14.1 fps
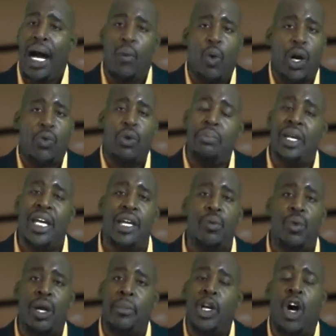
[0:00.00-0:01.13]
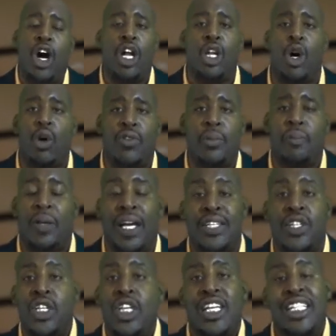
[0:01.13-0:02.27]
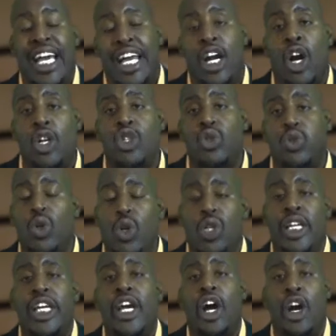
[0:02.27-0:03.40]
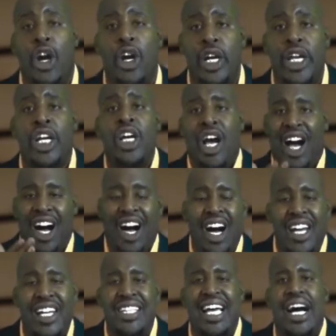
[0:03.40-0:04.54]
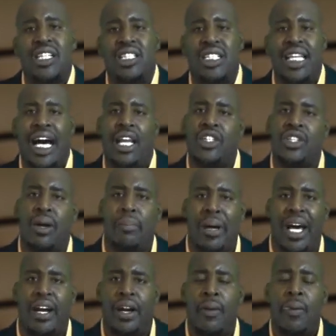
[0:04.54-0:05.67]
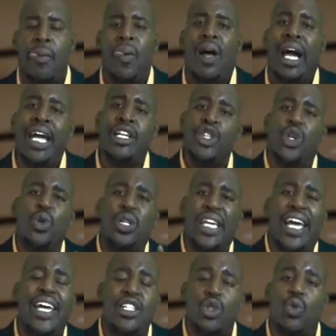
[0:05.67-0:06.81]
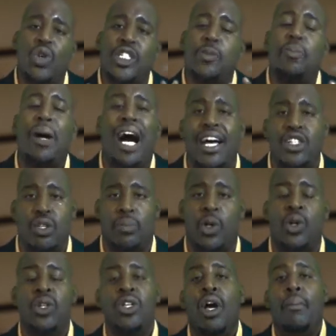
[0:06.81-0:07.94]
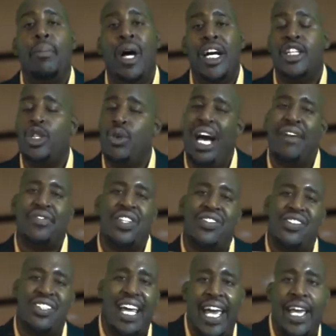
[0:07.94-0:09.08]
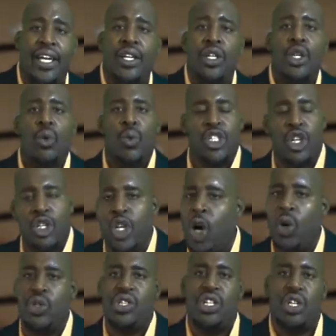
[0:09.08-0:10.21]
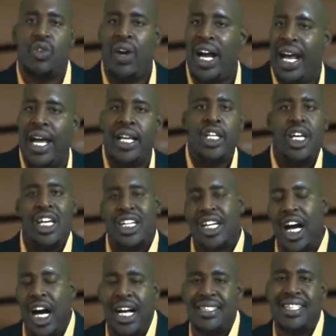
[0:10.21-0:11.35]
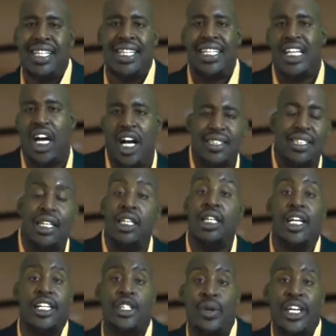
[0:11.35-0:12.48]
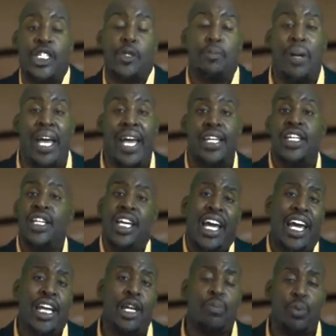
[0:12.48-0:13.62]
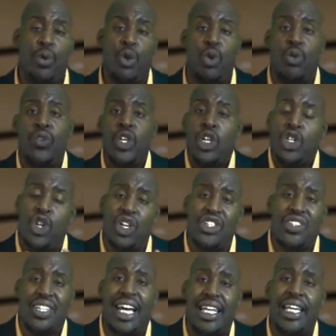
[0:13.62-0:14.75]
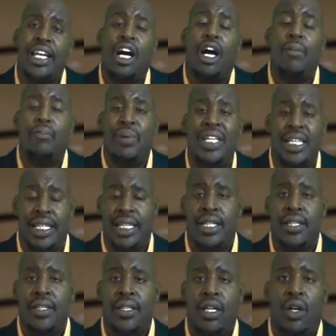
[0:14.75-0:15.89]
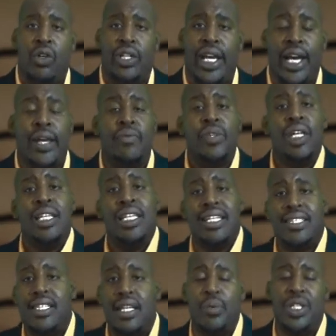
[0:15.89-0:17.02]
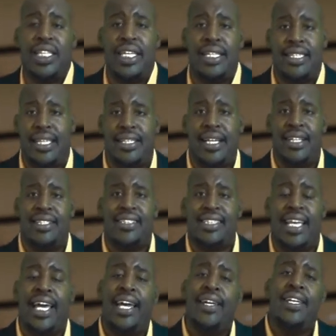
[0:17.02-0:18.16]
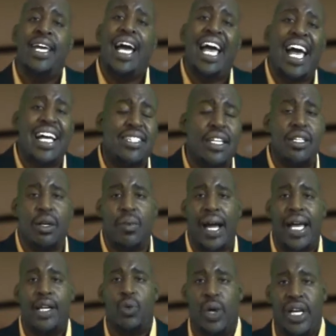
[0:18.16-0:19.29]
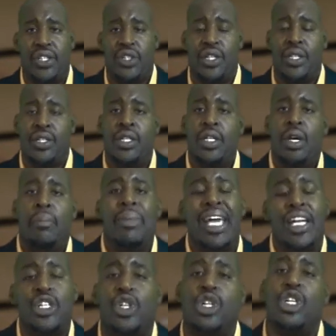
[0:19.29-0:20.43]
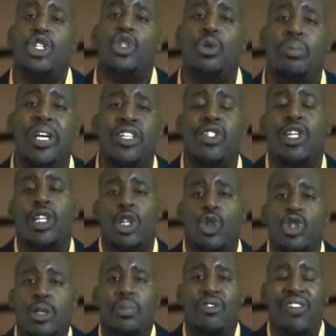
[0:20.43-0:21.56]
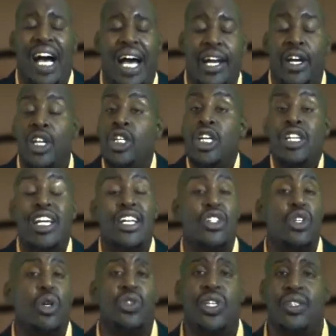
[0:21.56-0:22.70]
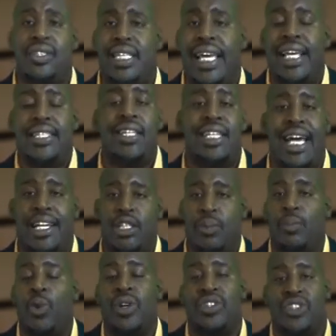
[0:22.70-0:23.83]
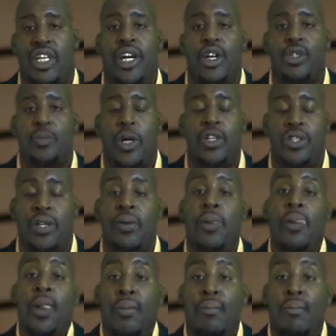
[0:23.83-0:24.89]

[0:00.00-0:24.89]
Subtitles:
I work with men and women all over the place that are truly earning $100,000 or better. And you can too, it's possible. But you have to stay with your nose to the grind, constantly, constantly looking to expand and improve your selling ability, okay? Listening with the intent to understand, asking the right questions, making sure that you be a solution provider. There's no such thing as a natural born salesperson,